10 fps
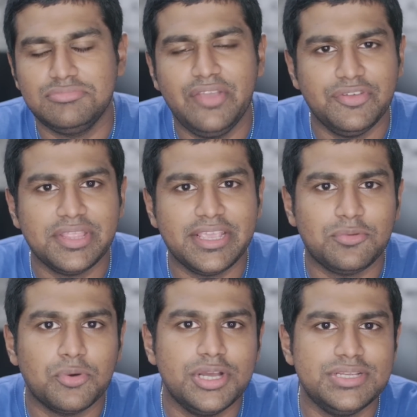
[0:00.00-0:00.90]
If you think
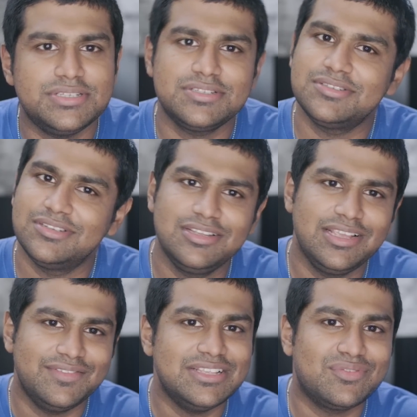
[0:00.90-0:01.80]
it was,
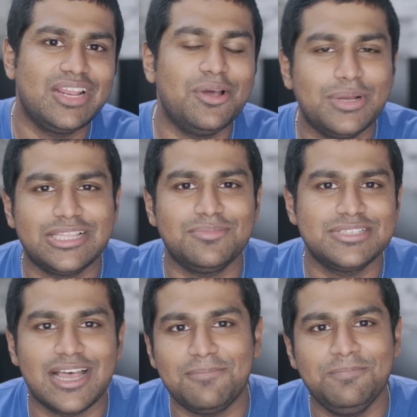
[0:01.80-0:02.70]
give this video a
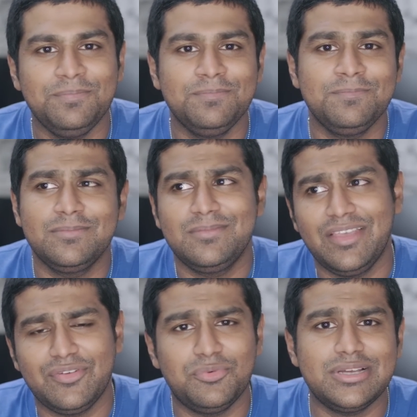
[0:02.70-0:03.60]
thumbs up.
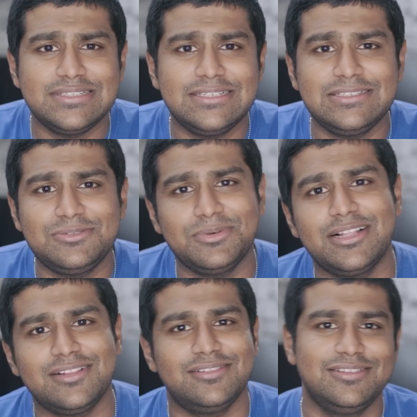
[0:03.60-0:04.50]
If it wasn't,
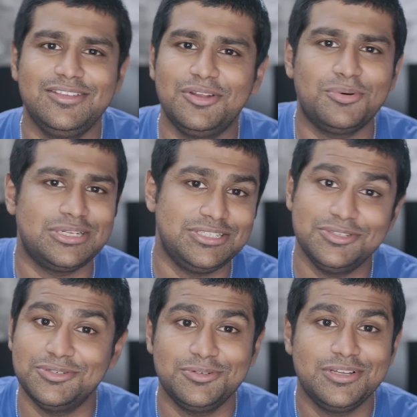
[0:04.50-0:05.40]
well, you know what to
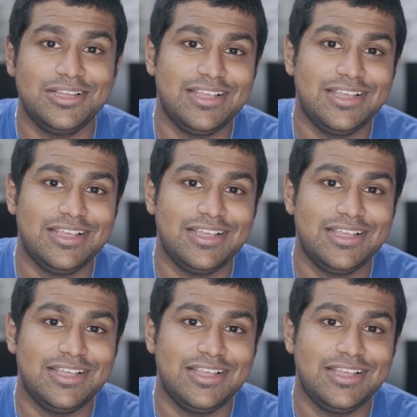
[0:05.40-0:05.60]
do.